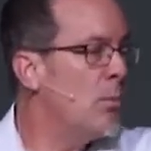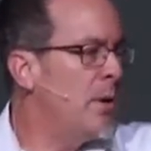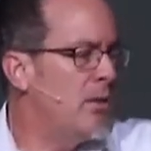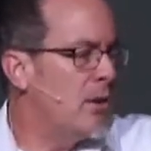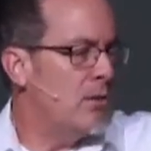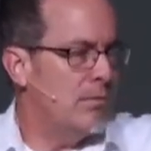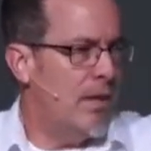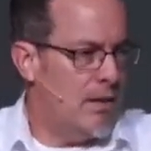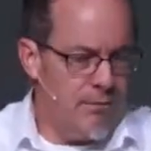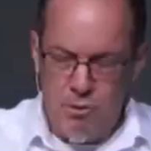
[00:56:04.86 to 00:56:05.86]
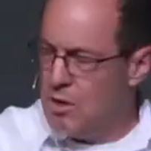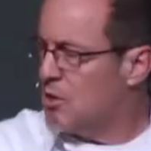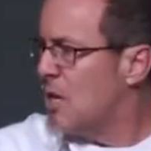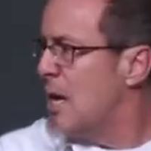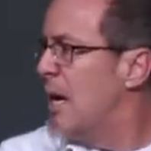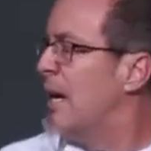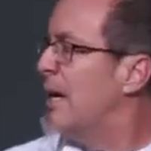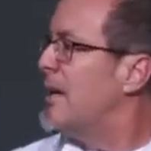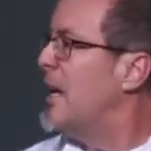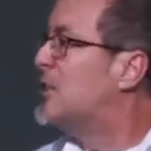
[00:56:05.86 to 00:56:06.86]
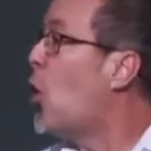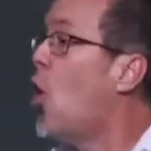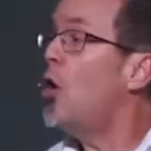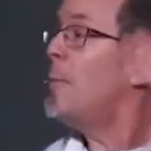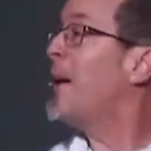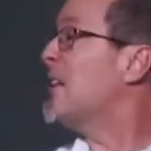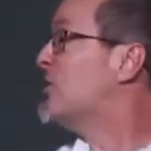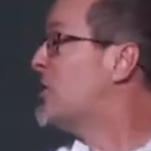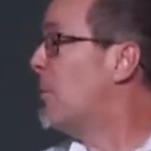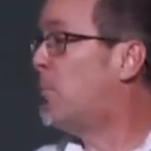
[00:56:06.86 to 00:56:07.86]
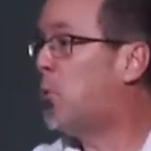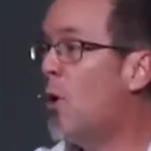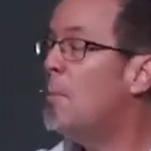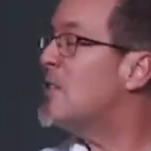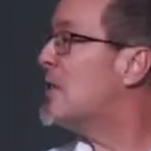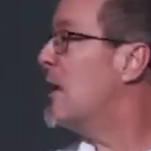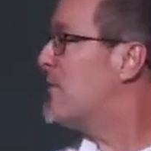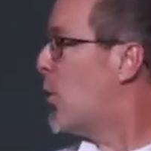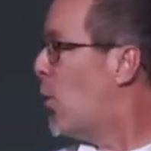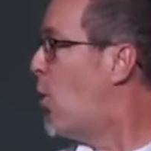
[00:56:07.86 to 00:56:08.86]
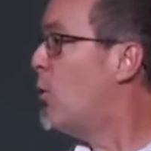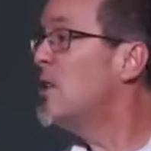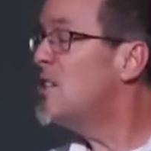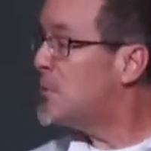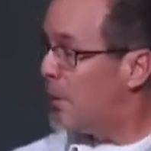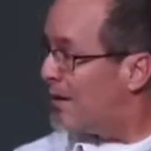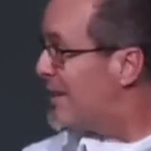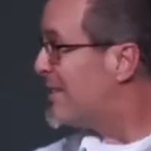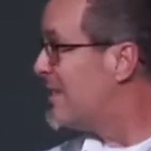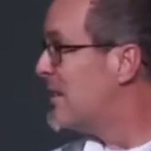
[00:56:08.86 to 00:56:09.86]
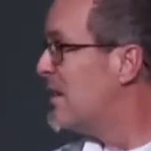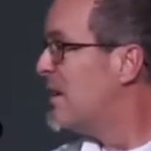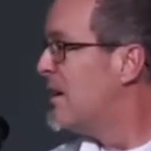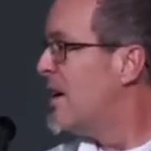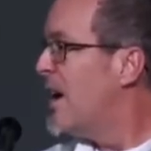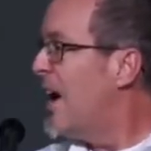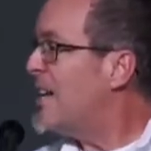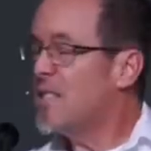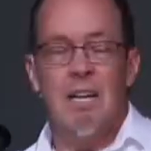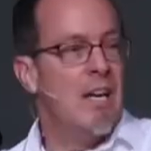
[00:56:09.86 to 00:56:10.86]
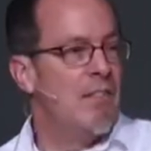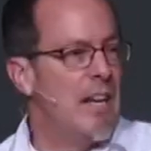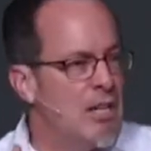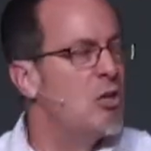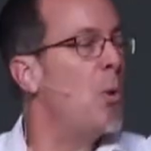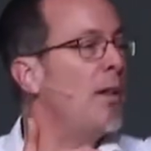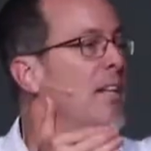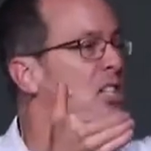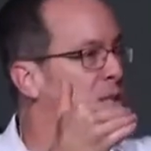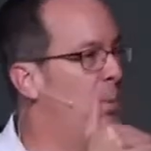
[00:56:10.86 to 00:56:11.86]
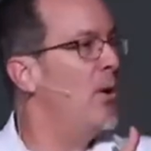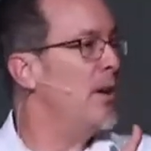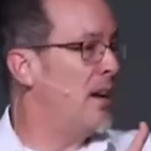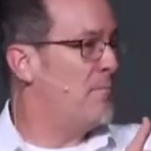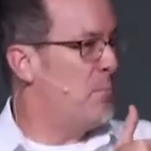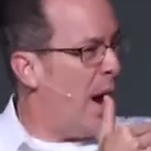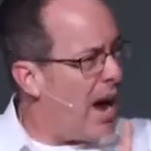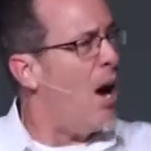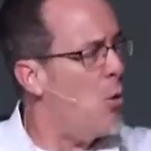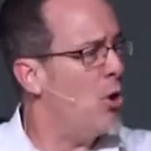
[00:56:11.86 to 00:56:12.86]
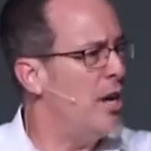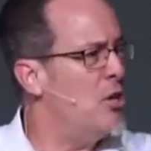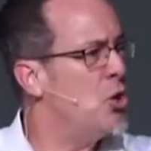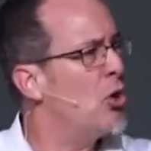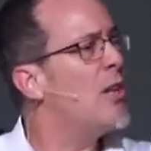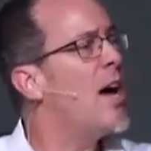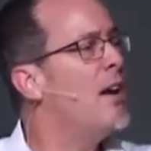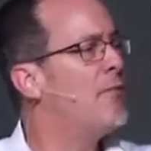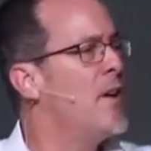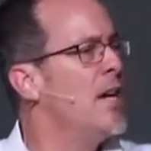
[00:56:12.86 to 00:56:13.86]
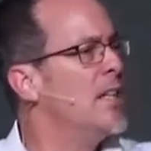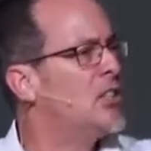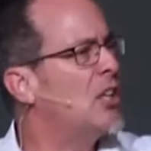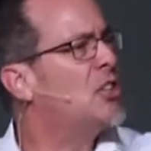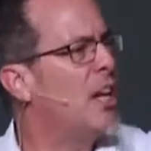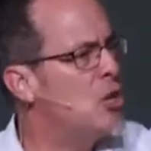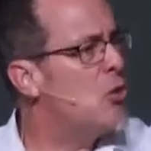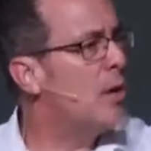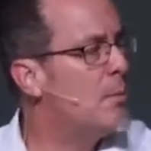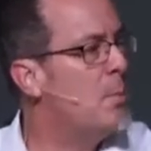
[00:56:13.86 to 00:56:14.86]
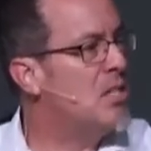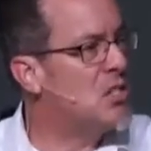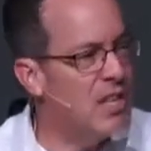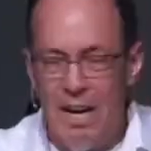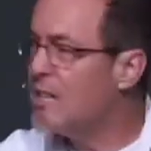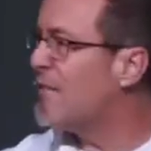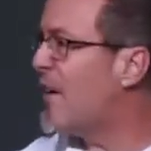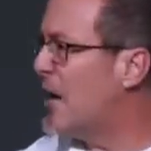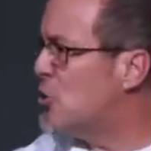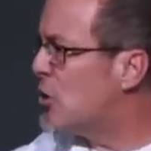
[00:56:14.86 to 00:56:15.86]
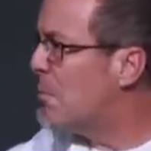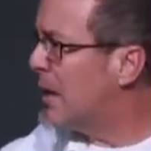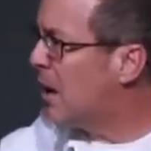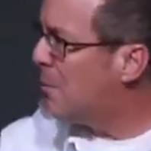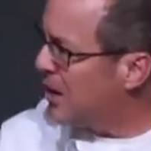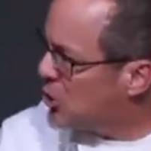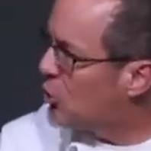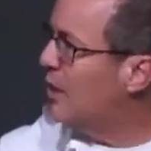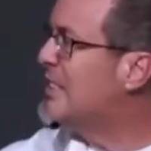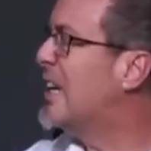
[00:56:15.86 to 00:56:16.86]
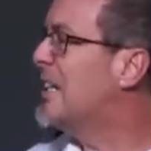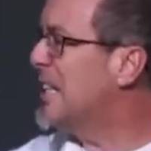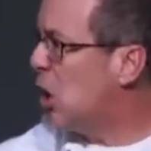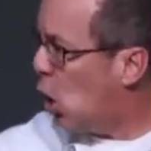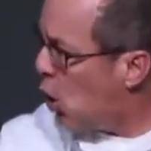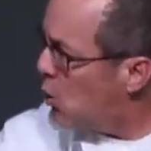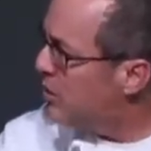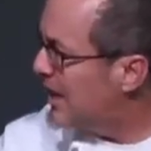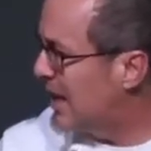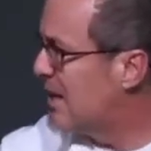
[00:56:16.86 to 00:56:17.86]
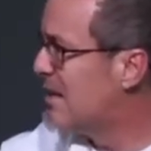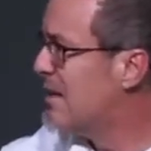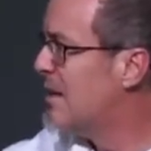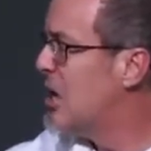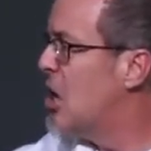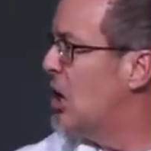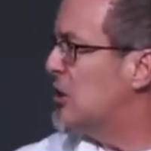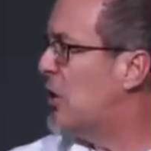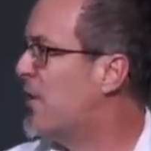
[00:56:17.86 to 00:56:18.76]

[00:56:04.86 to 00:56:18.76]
be there in a few years. It's all about the supremacy of the Holy Spirit as the indwelling spirit of power in your life, such that you can be sanctified, you can become increasingly holy. So you've